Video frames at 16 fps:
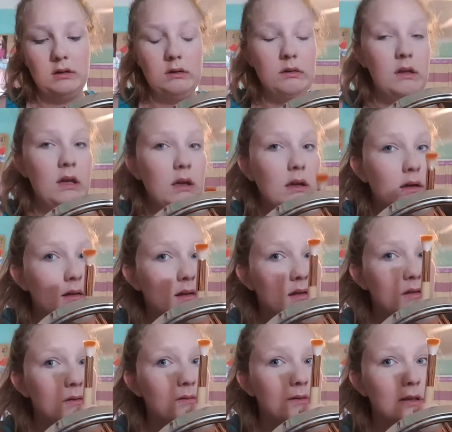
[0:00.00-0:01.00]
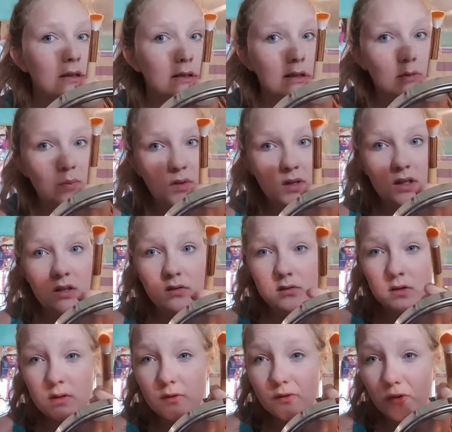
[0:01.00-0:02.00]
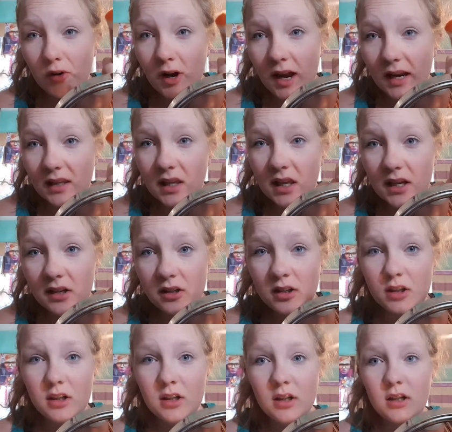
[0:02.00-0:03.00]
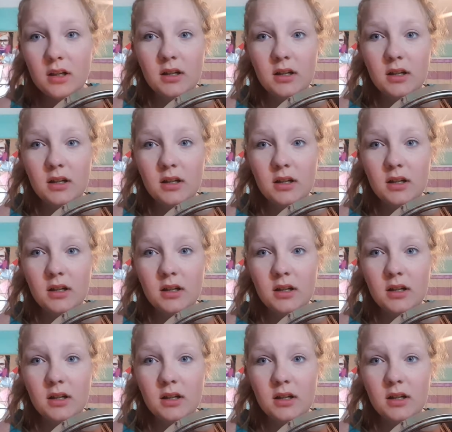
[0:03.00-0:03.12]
Think this one could be used for highlighter.